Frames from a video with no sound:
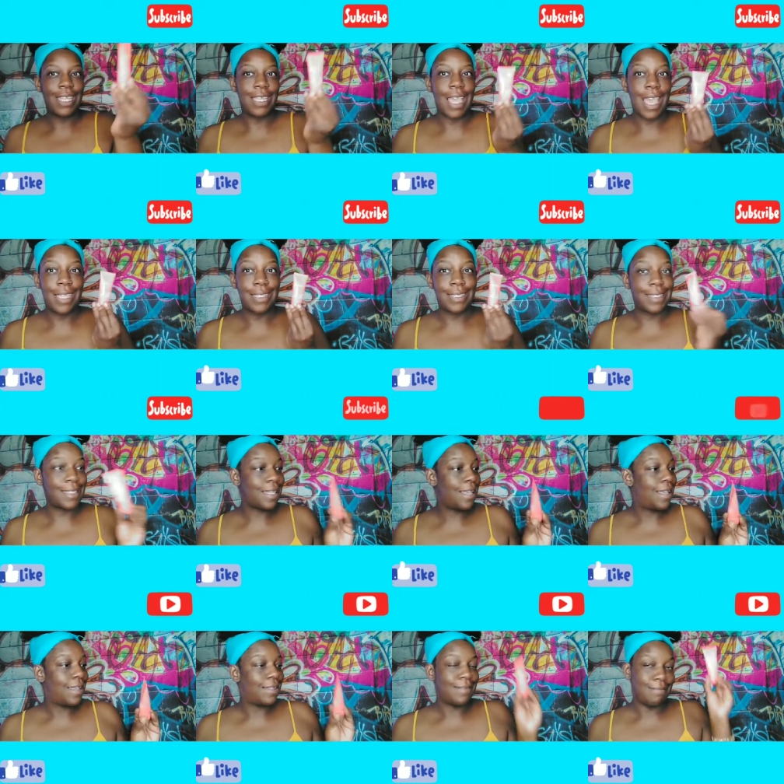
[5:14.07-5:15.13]
Yes,
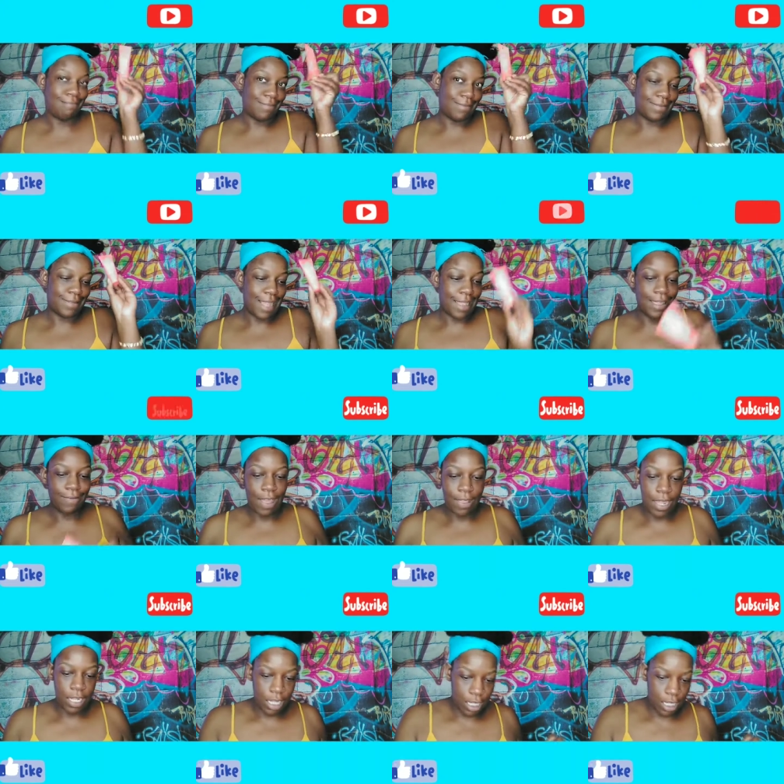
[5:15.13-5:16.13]
I love how that